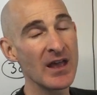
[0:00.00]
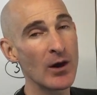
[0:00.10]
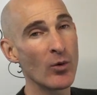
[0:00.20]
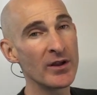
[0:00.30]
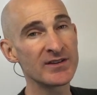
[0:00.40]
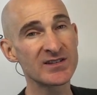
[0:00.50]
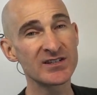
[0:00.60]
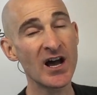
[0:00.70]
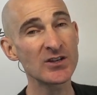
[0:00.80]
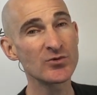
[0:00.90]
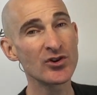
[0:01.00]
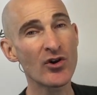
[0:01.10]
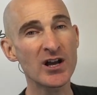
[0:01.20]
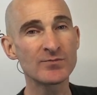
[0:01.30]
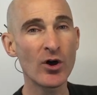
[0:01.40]
And what this does when you
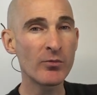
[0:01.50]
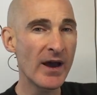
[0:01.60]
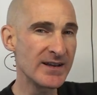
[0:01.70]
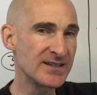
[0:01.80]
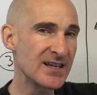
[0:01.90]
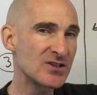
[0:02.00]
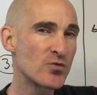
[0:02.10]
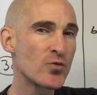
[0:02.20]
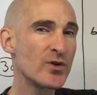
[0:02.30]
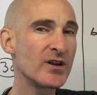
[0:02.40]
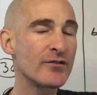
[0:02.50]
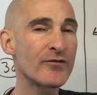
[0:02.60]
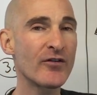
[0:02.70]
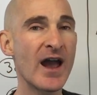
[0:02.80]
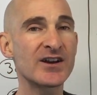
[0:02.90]
cross multiply is it gets rid of the
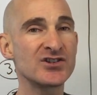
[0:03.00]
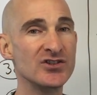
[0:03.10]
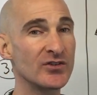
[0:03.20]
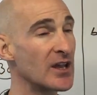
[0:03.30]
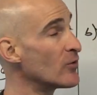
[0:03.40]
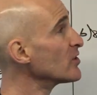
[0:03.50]
fractions, okay,